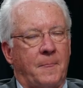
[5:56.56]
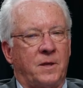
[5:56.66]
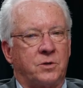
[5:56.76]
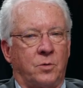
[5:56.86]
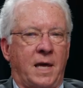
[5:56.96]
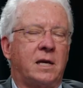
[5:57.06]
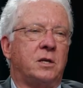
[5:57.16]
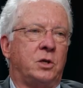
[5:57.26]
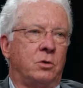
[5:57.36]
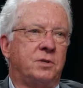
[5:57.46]
So they
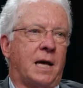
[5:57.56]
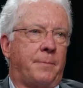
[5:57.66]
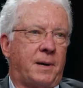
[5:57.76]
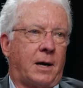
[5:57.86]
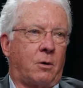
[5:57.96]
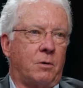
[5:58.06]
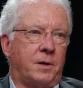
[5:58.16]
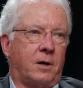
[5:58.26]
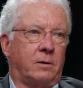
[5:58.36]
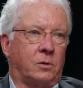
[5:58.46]
could use that power
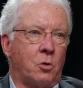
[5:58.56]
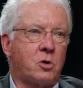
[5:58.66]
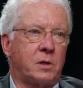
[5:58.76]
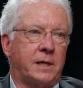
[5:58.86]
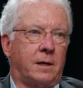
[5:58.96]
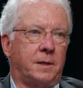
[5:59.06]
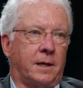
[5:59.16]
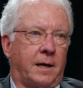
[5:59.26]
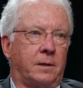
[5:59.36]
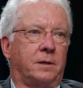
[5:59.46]
there locally on the
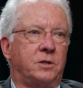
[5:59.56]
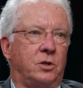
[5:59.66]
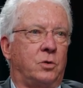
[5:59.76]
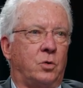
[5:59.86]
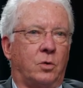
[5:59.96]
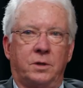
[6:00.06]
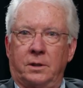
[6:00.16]
island to